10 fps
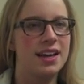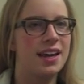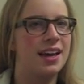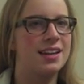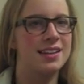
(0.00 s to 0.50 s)

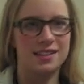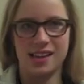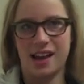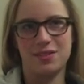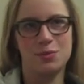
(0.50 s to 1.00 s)
and yes, I
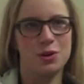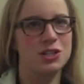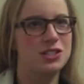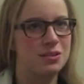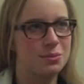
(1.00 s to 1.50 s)
have the
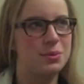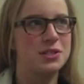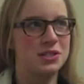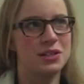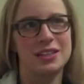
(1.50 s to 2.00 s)
personal
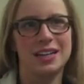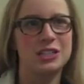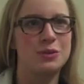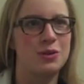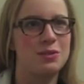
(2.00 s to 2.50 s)
personal
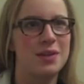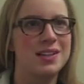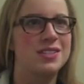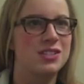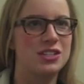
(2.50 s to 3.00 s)
connection with my
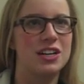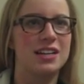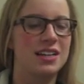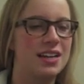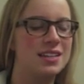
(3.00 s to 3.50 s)
sister
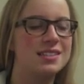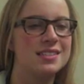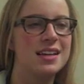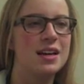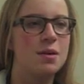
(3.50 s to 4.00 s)
and niece,